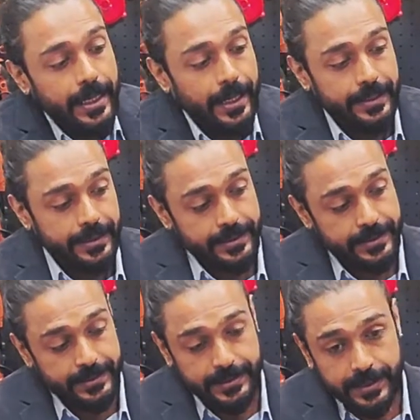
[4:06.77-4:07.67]
and this
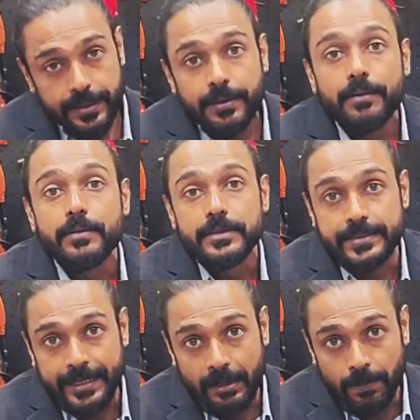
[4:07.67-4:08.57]
is the
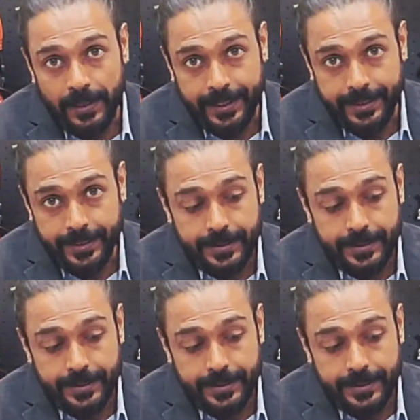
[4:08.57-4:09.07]
steel plate.